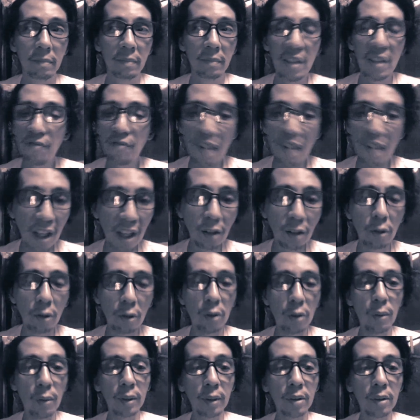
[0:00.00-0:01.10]
They fucking don't
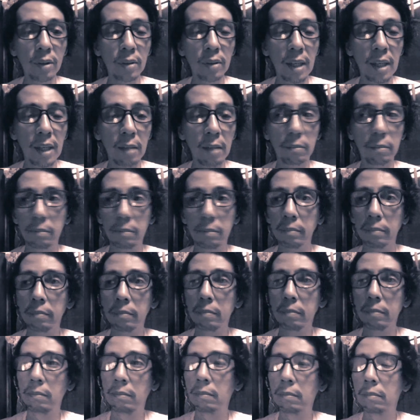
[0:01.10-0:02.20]
know what to do now.
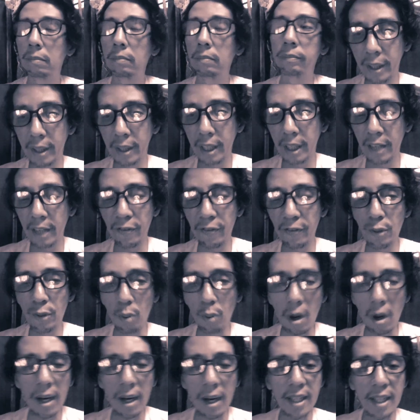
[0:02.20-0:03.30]
If
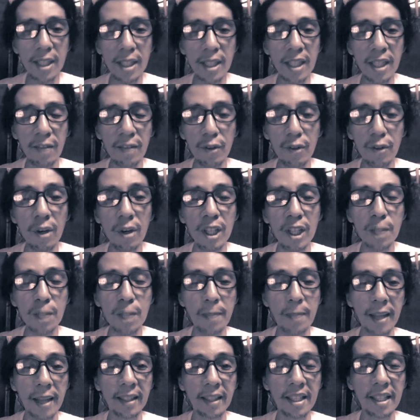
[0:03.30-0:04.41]
you're
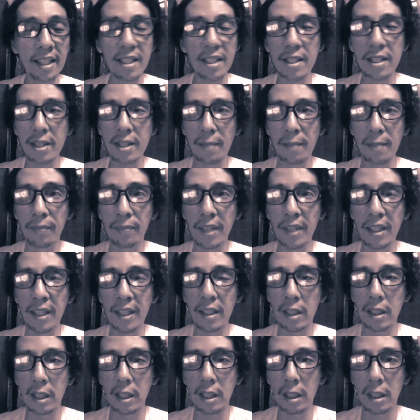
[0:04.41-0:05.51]
expecting something
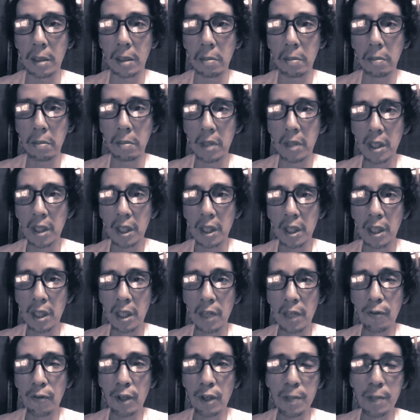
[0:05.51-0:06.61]
else